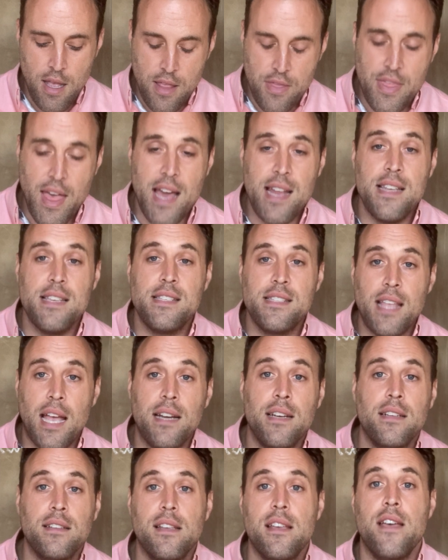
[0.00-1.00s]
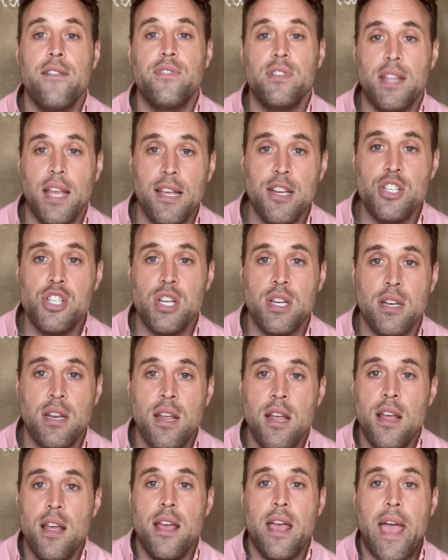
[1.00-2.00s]
That is technically an invitation,
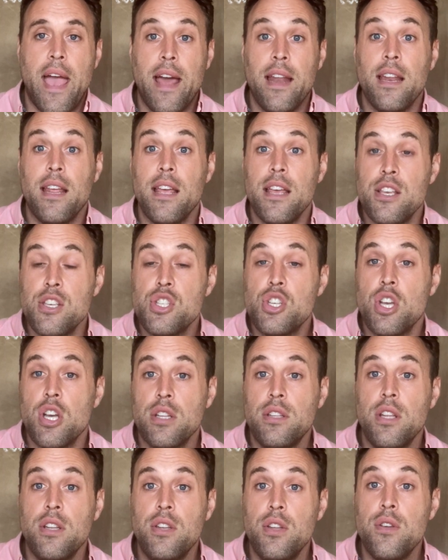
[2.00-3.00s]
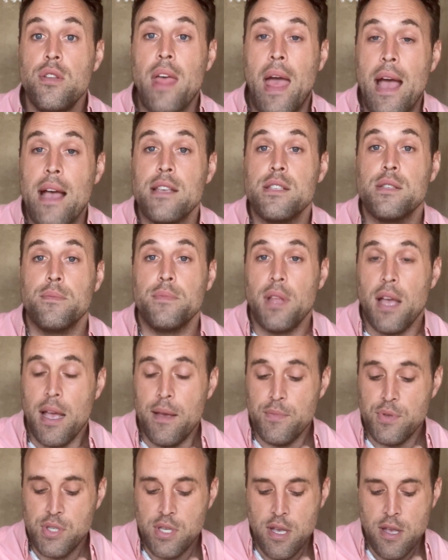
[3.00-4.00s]
and it is good to do that
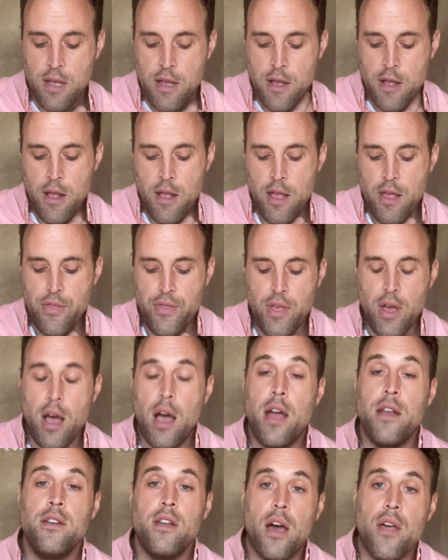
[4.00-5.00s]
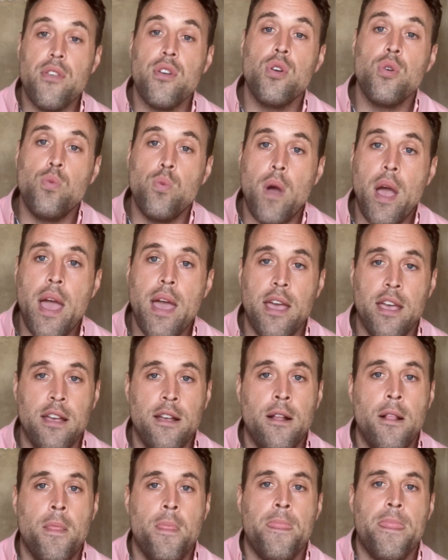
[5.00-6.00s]
sometimes. Another way
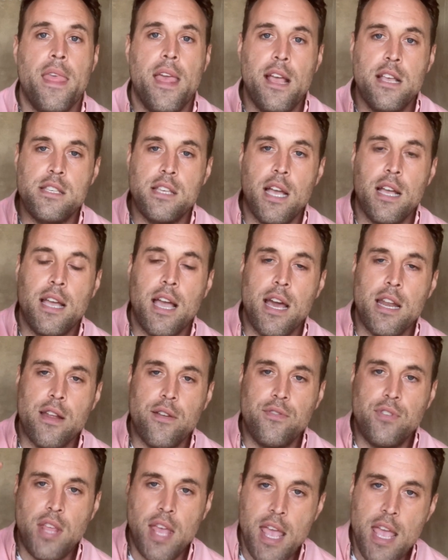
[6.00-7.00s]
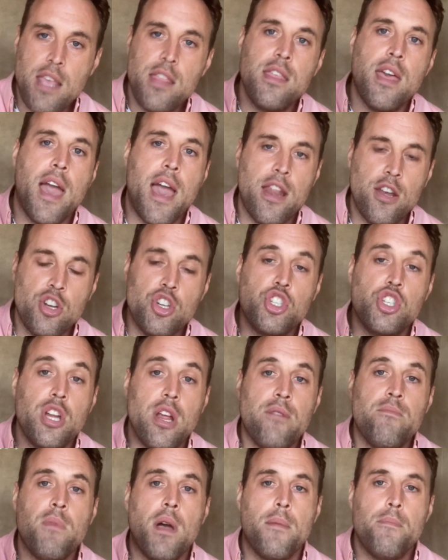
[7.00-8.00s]
is I kind of take the energy
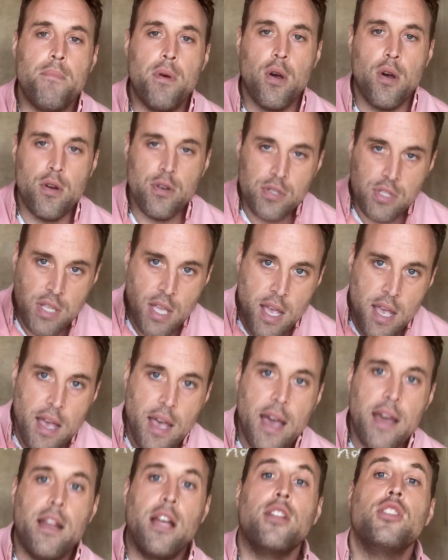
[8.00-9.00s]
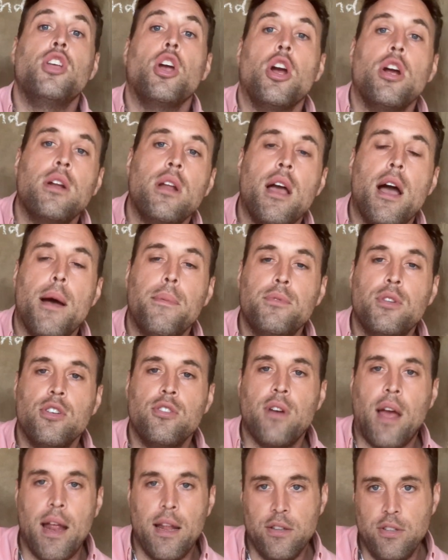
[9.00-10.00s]
of my post and I turn it up to
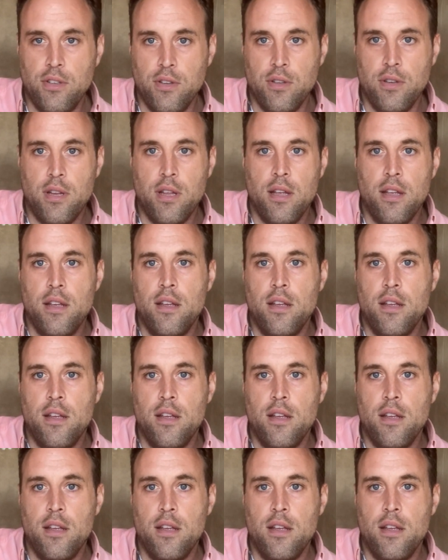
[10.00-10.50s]
gratitude.